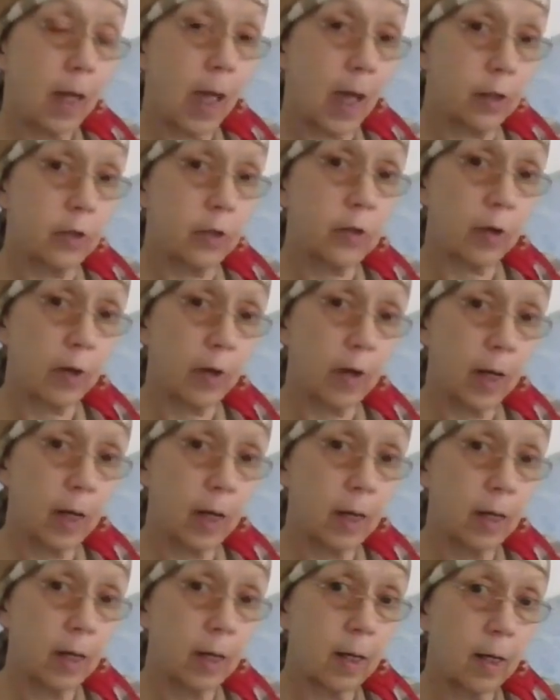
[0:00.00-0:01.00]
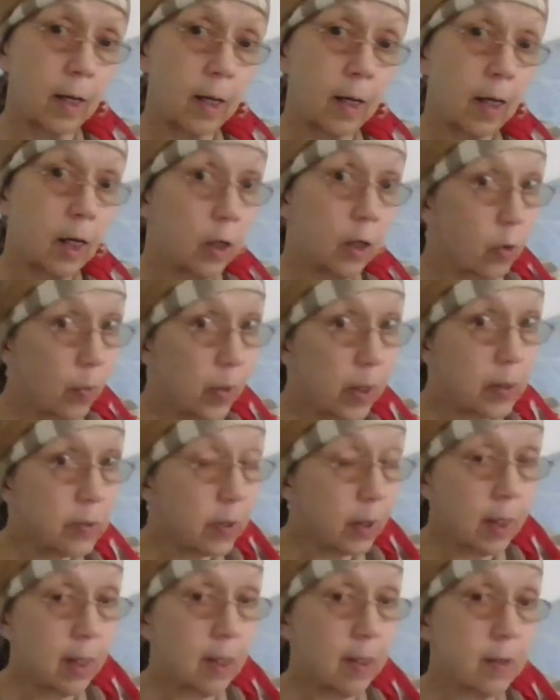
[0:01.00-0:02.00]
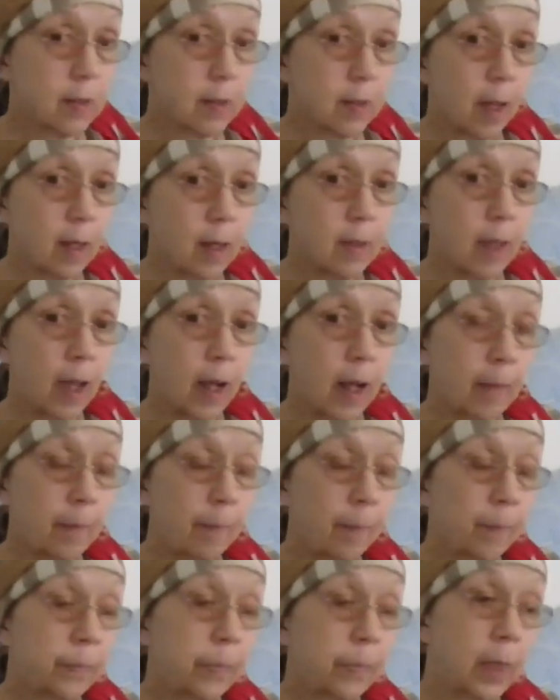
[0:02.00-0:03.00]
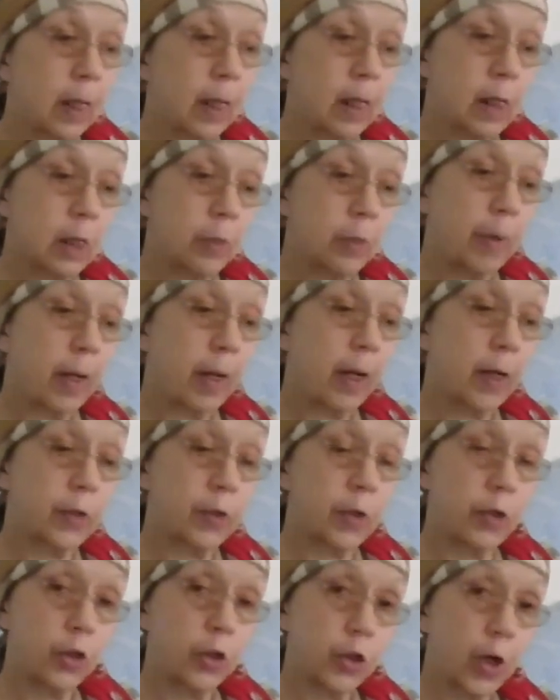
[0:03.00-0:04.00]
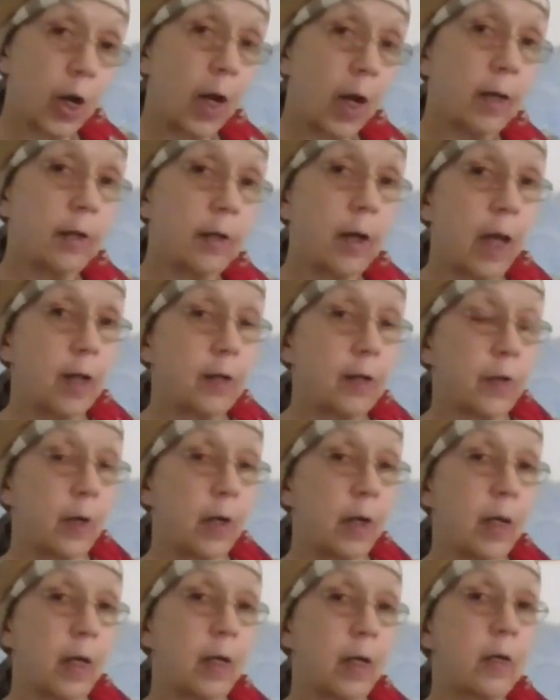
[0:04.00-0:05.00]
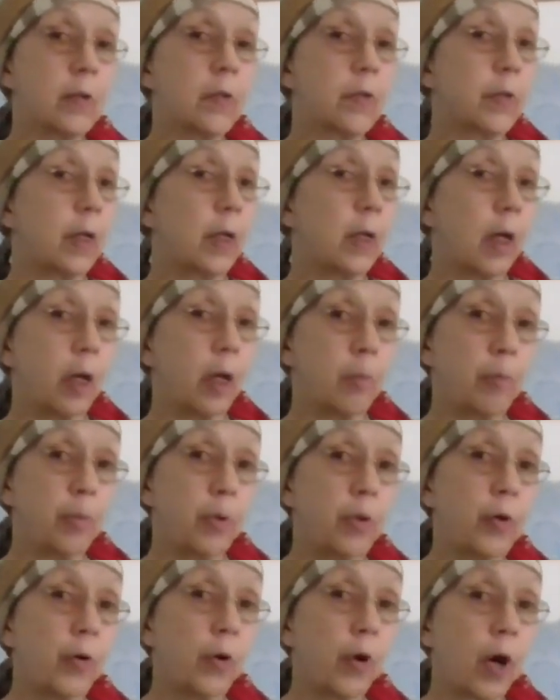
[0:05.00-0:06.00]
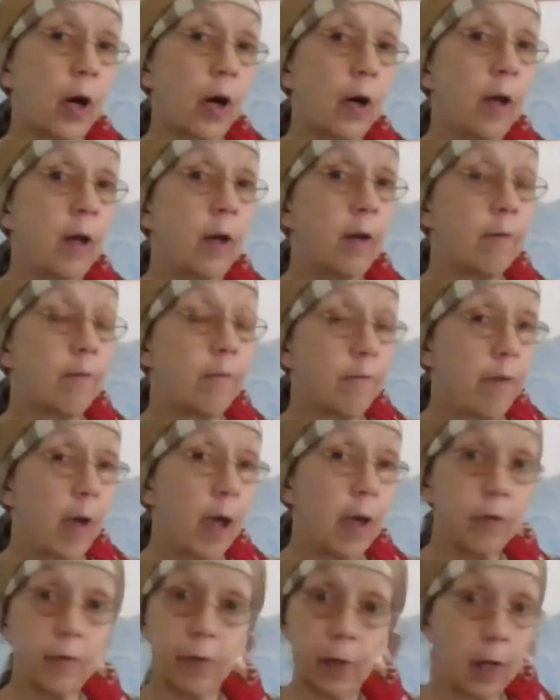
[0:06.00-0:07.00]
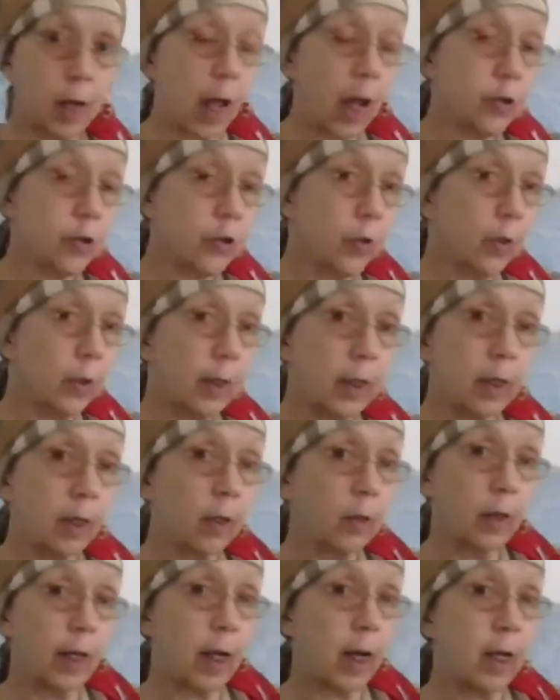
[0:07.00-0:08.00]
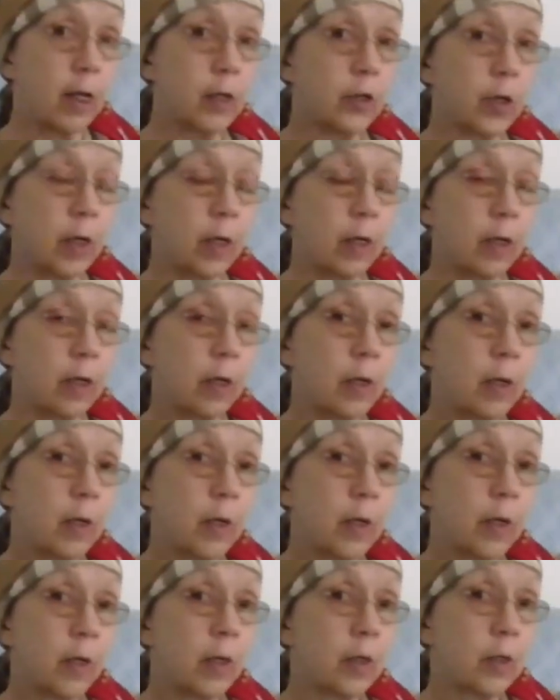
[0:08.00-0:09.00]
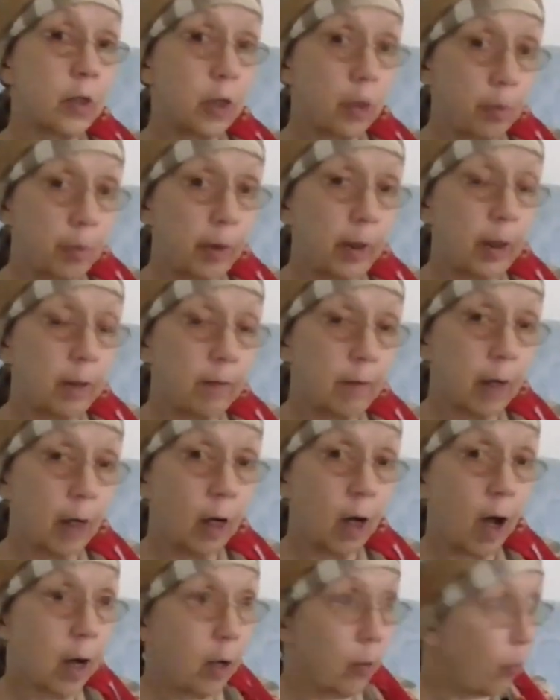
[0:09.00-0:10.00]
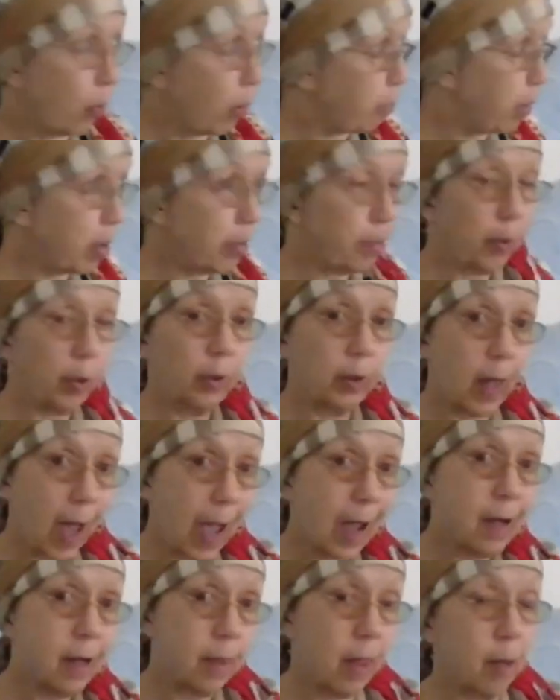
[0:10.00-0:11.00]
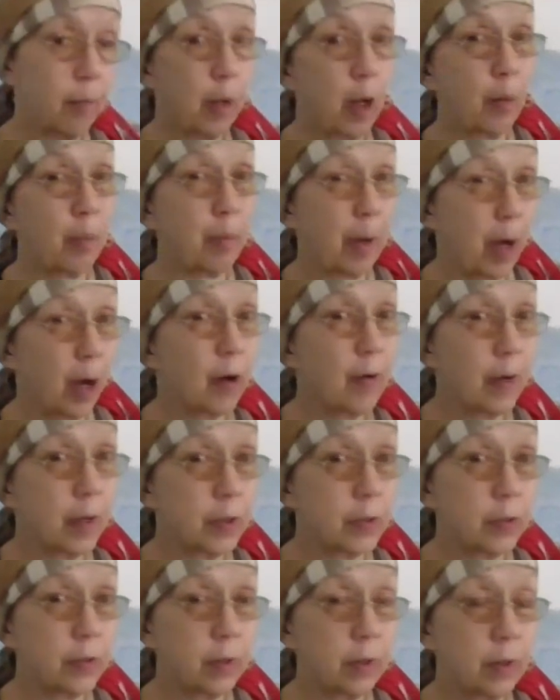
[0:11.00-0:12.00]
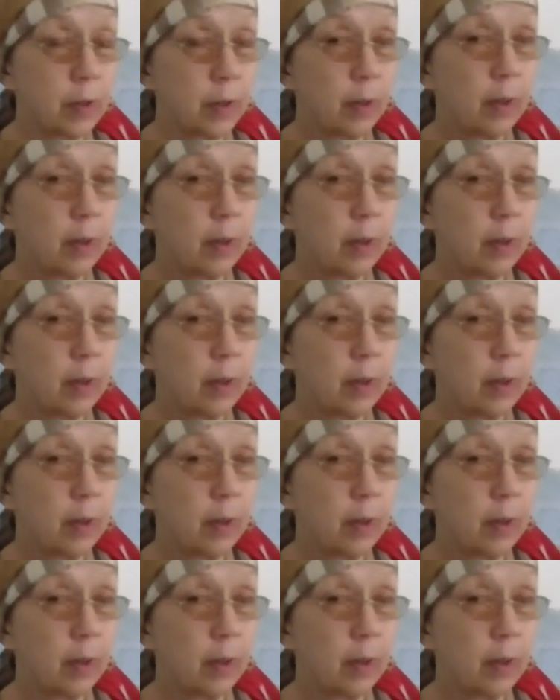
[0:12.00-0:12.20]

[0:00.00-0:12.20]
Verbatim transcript: enter in." The reason he said that is because a child has an innocent and pure faith, a natural inclination to believe in God. And when people lie to them, their parents